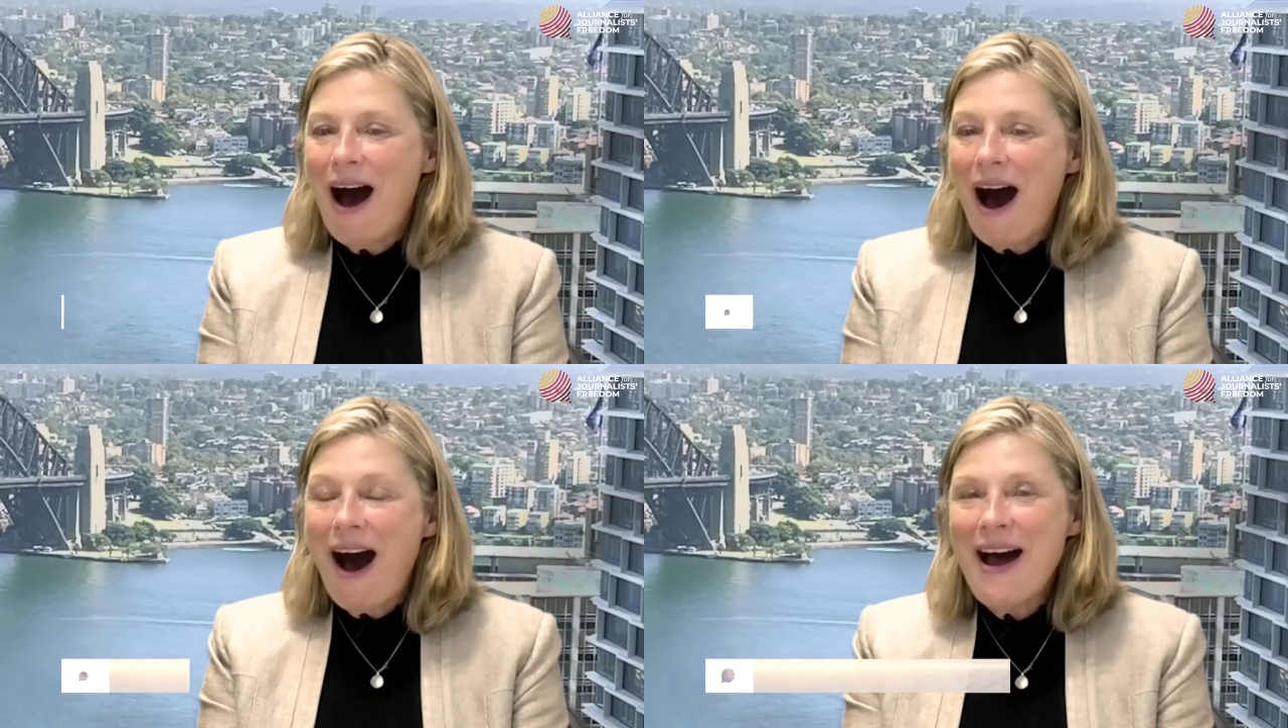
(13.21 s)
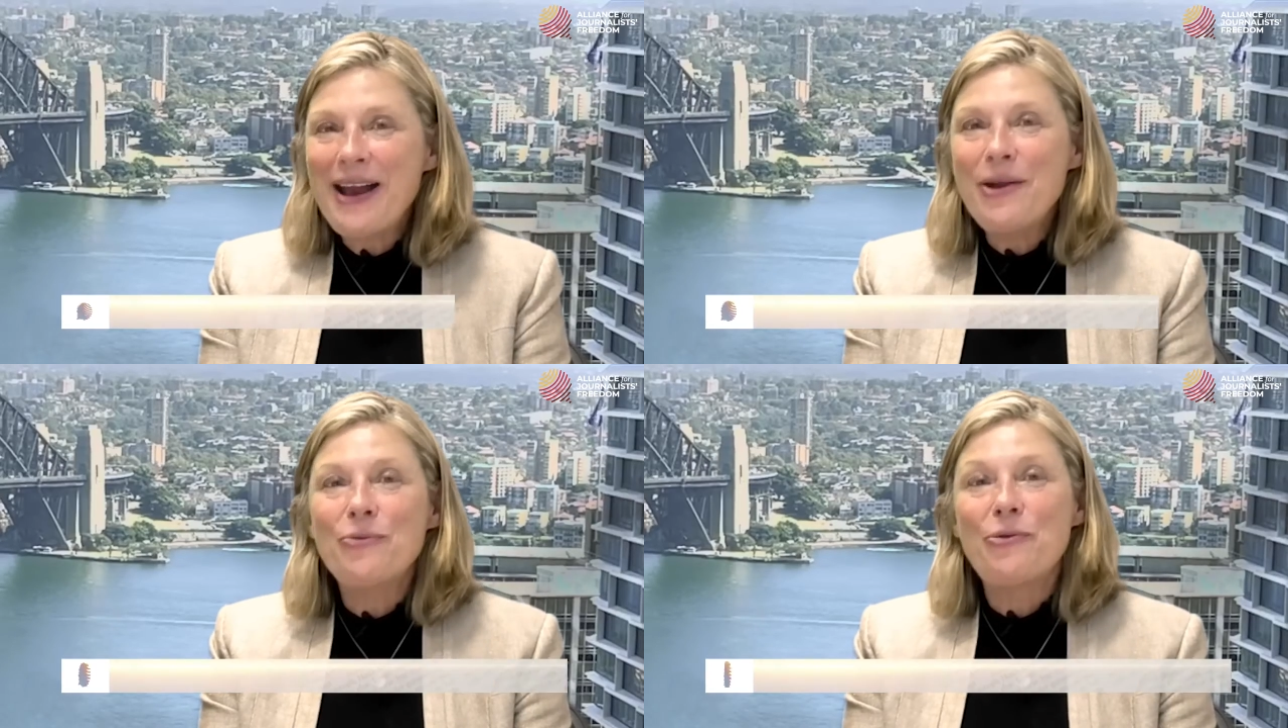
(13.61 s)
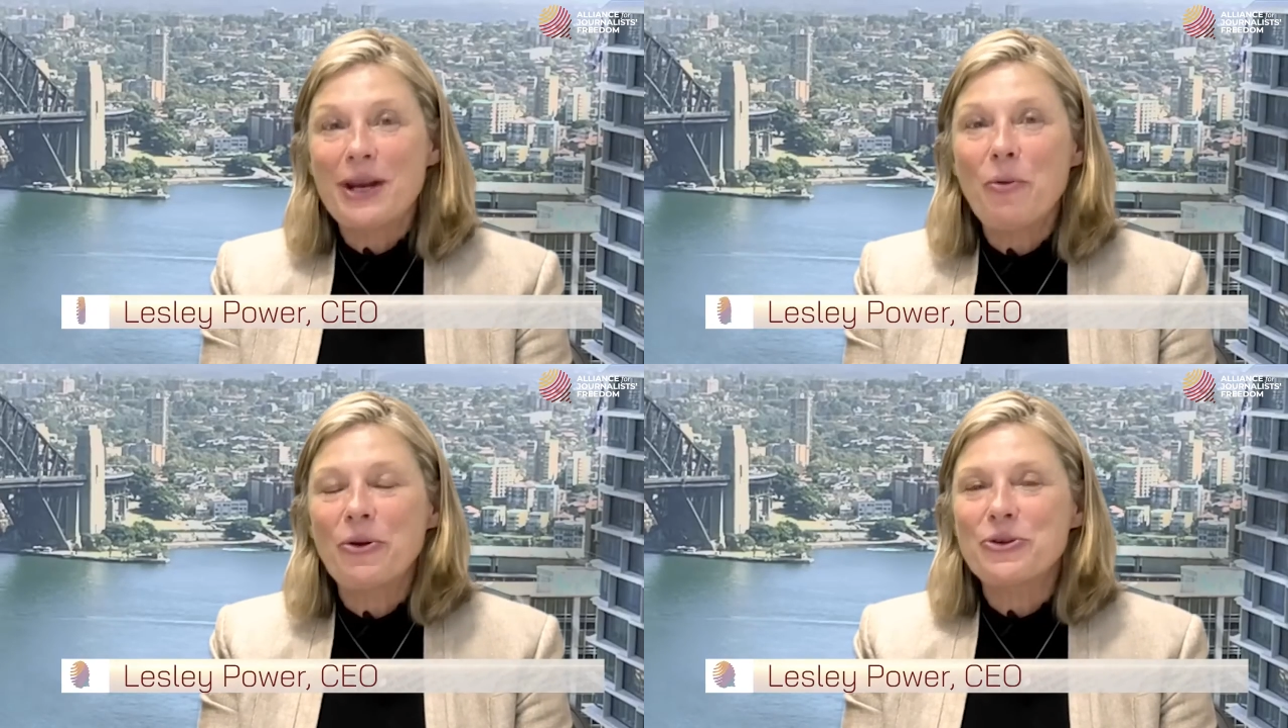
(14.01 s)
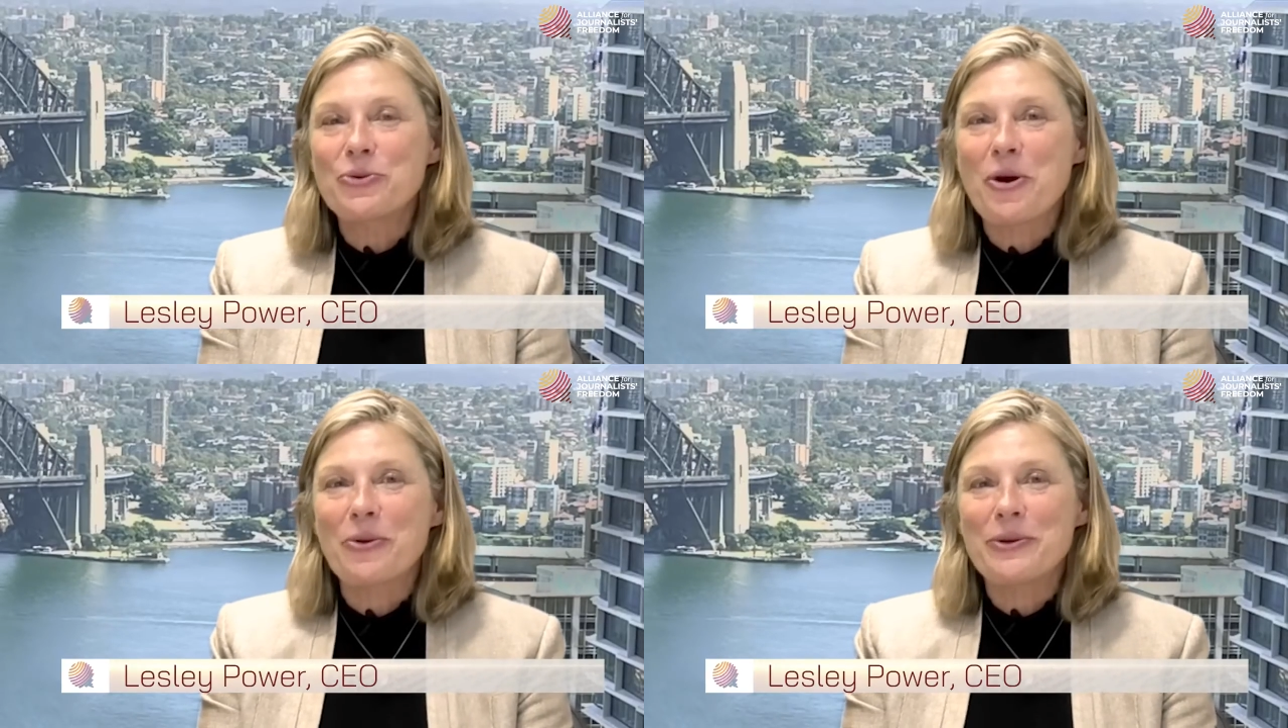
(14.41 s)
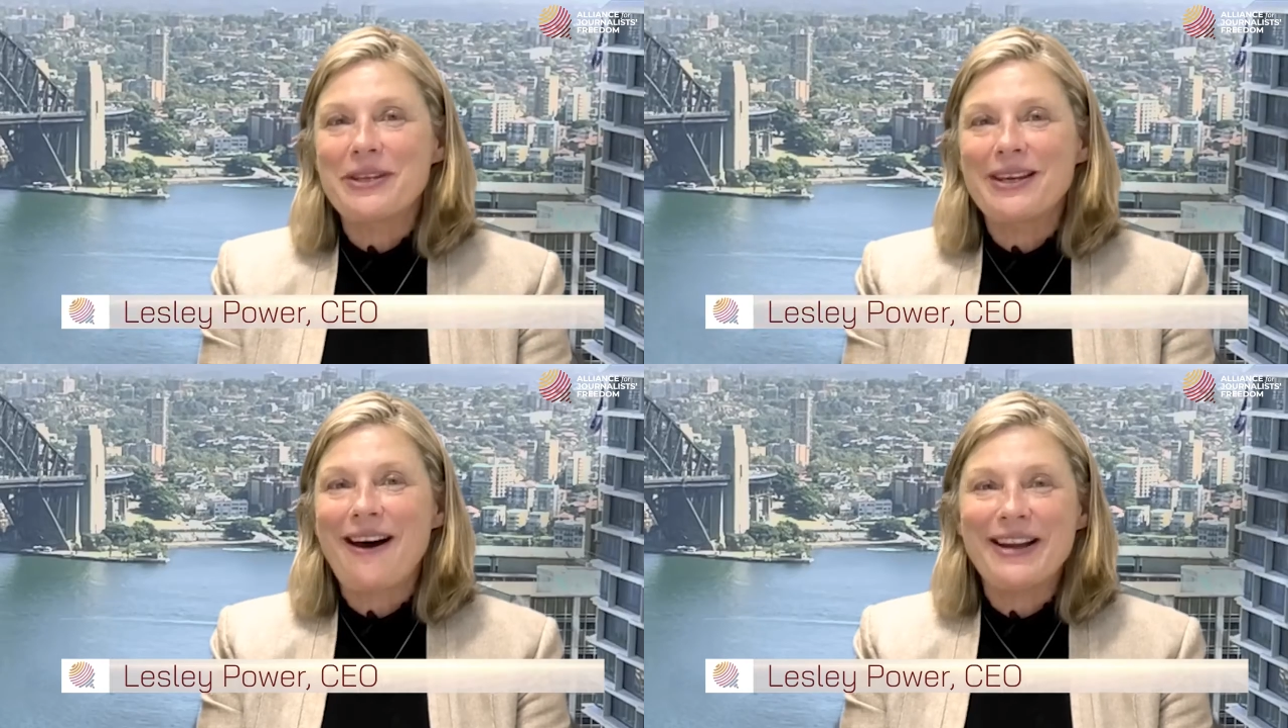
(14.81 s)
I really wanted to work with
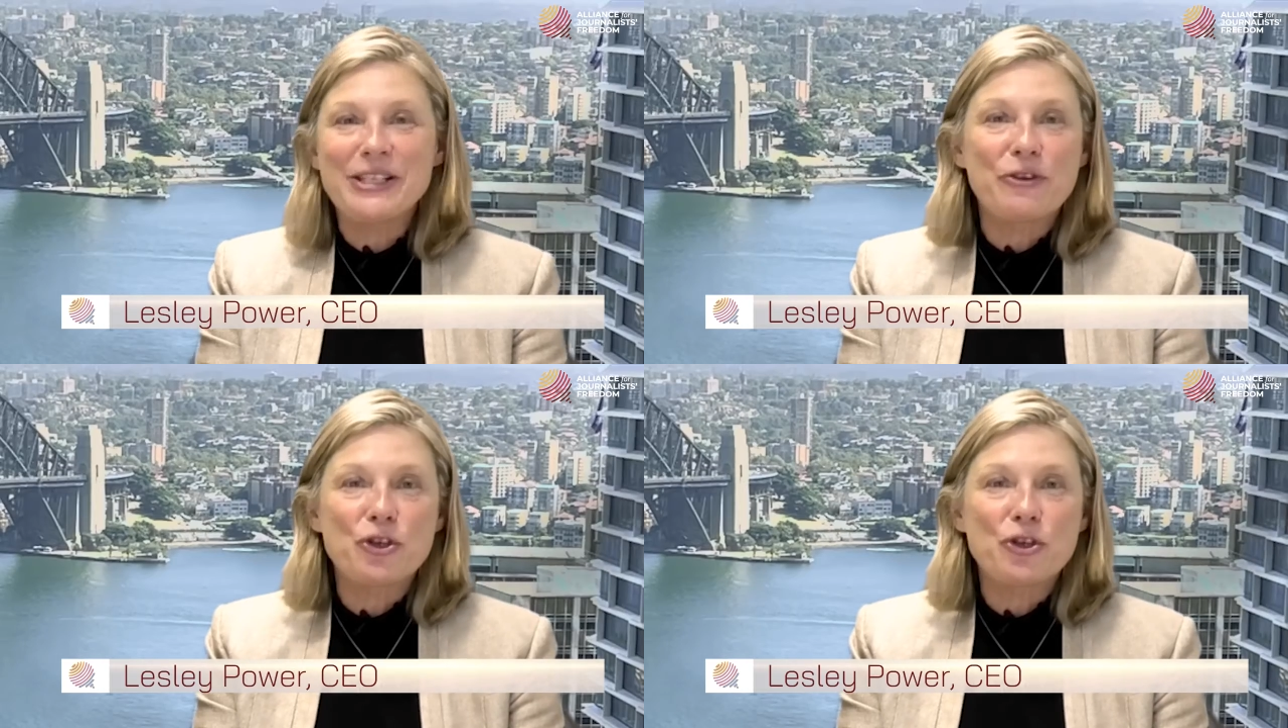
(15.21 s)
the Alliance for